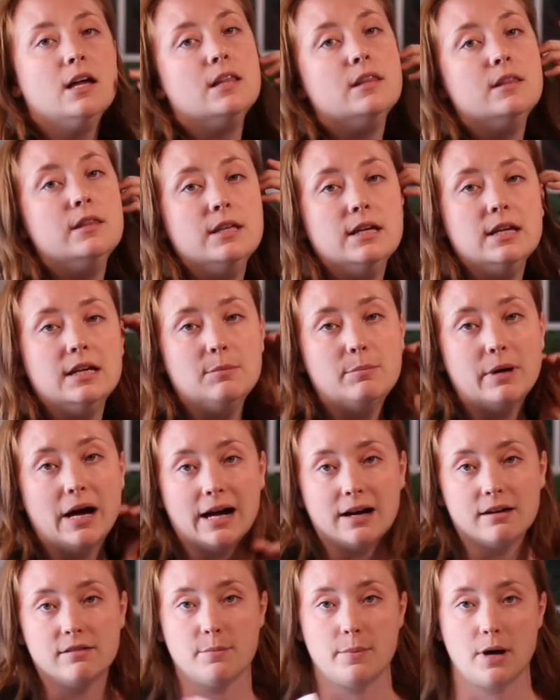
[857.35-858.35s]
the
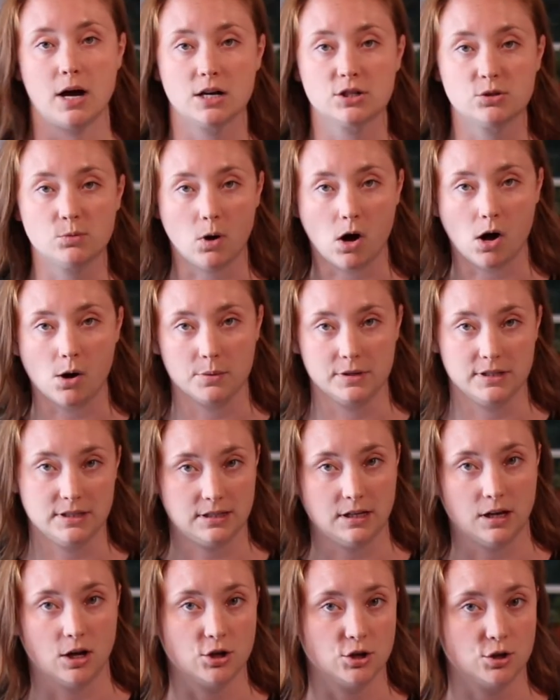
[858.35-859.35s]
back of the box will always
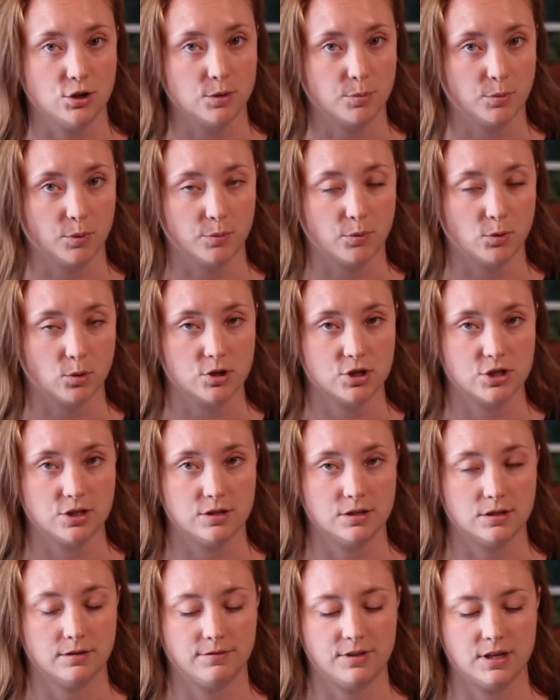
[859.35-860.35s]
tell you the
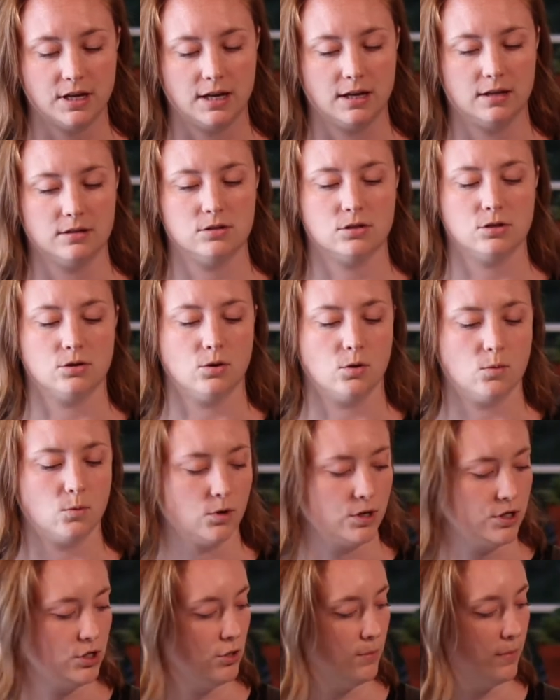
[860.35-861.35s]
proportions of things, so don't
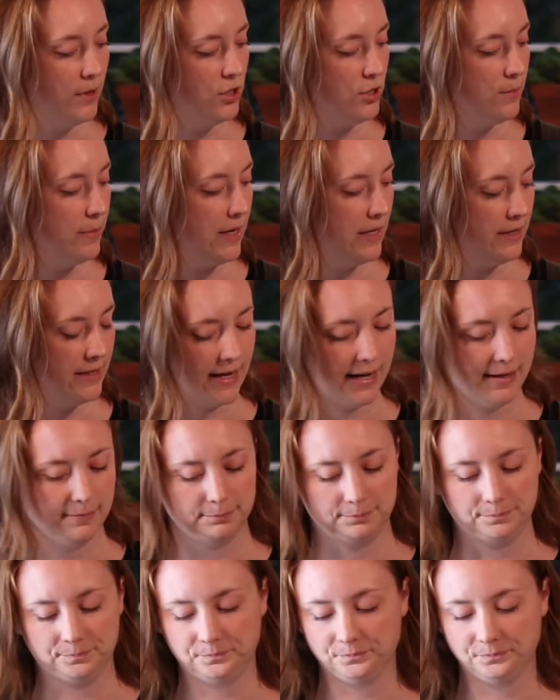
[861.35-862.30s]
worry too much about that.